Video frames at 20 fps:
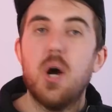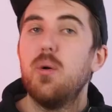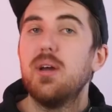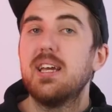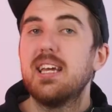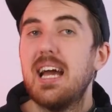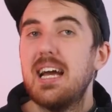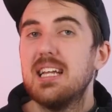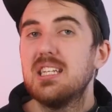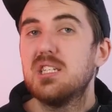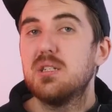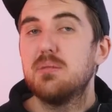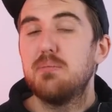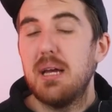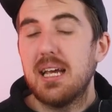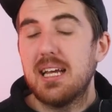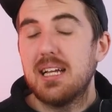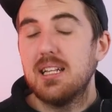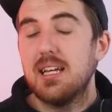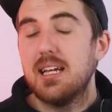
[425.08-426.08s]
Now we can
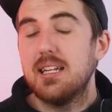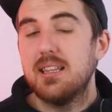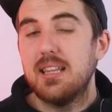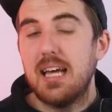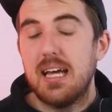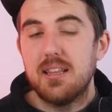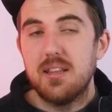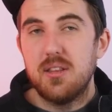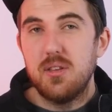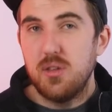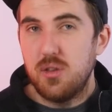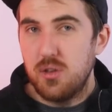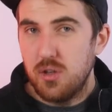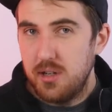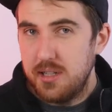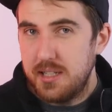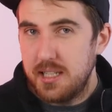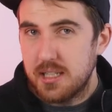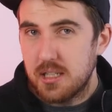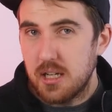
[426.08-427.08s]
speculate that the
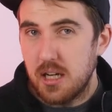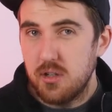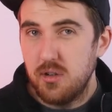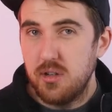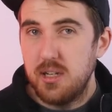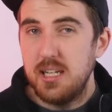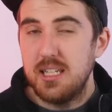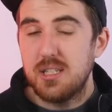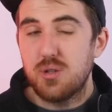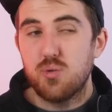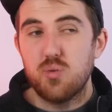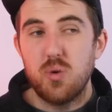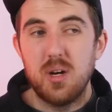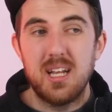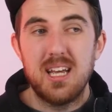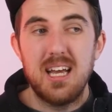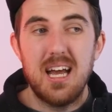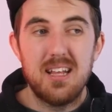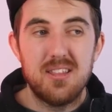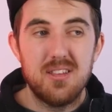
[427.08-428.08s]
3600 is
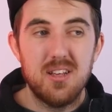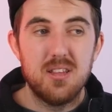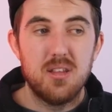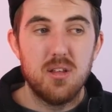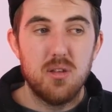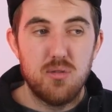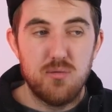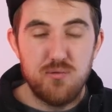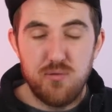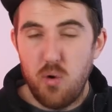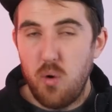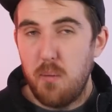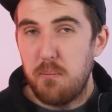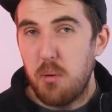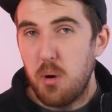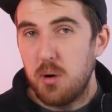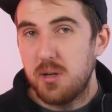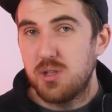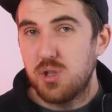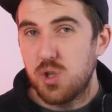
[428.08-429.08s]
running at that
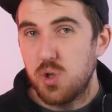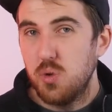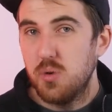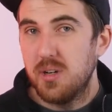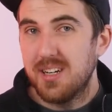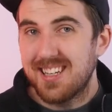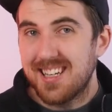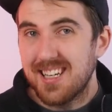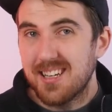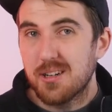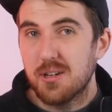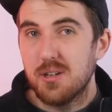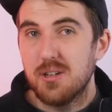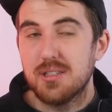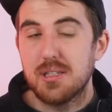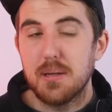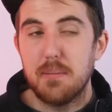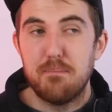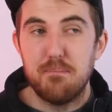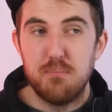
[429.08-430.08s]
4.2
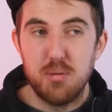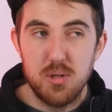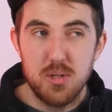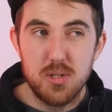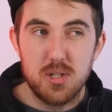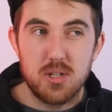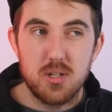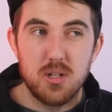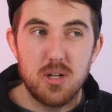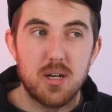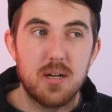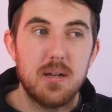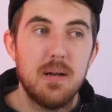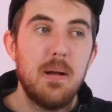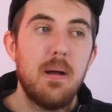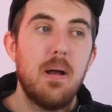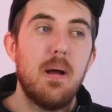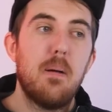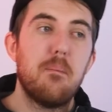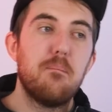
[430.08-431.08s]
gigahertz boost clock,
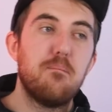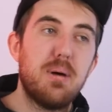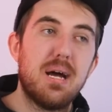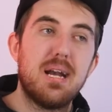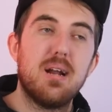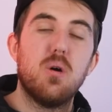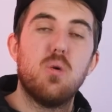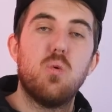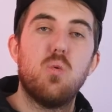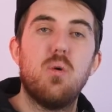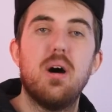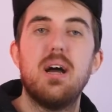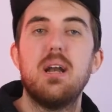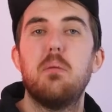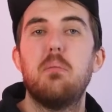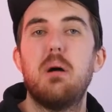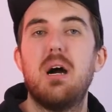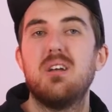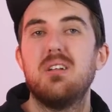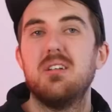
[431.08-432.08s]
but what
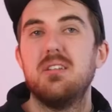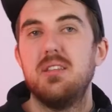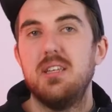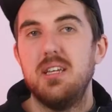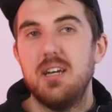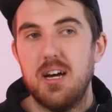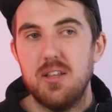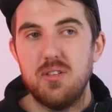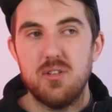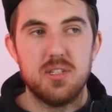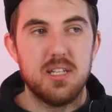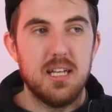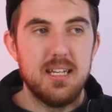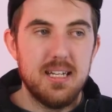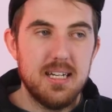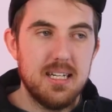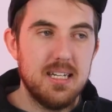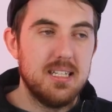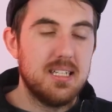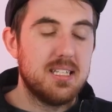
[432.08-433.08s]
about the others? They
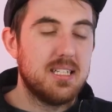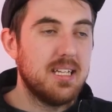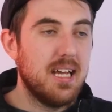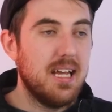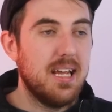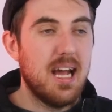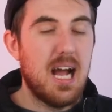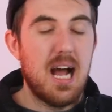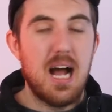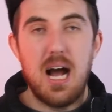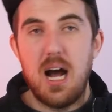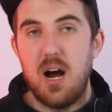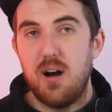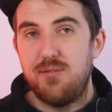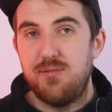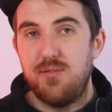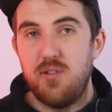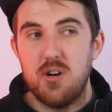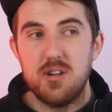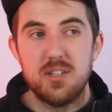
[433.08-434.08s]
didn't say
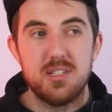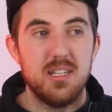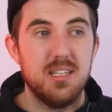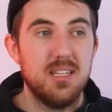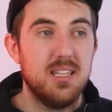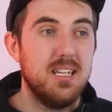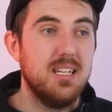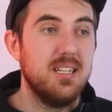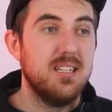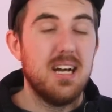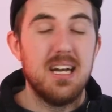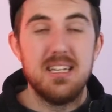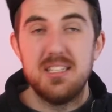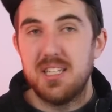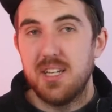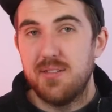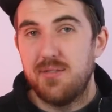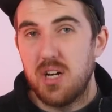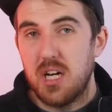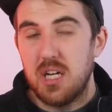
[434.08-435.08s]
how fast the
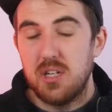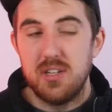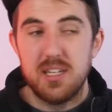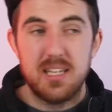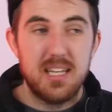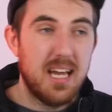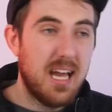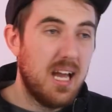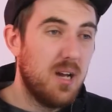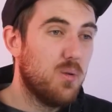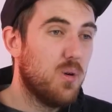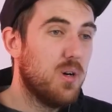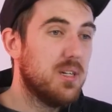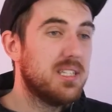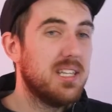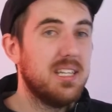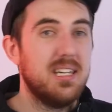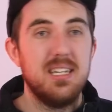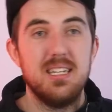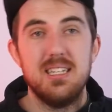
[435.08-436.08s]
9700K
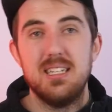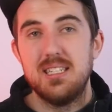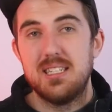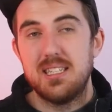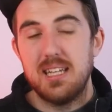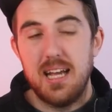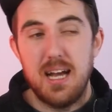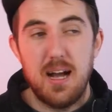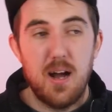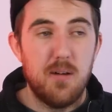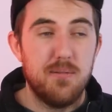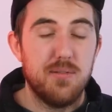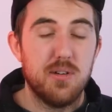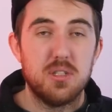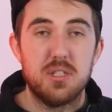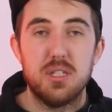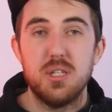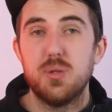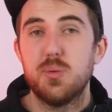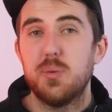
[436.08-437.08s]
was. They didn't say how
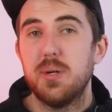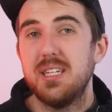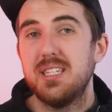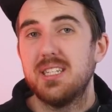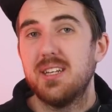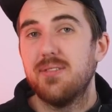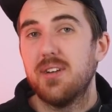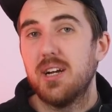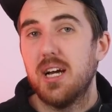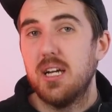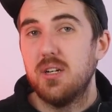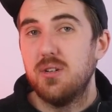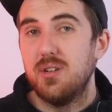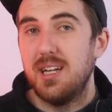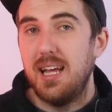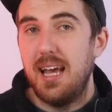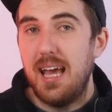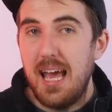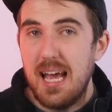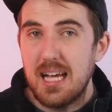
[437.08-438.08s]
fast the
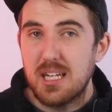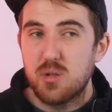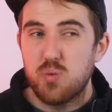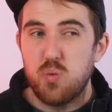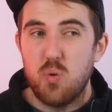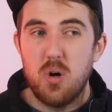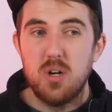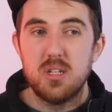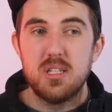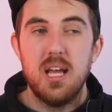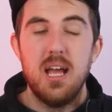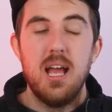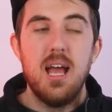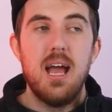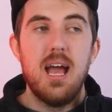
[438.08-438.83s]
2700X was.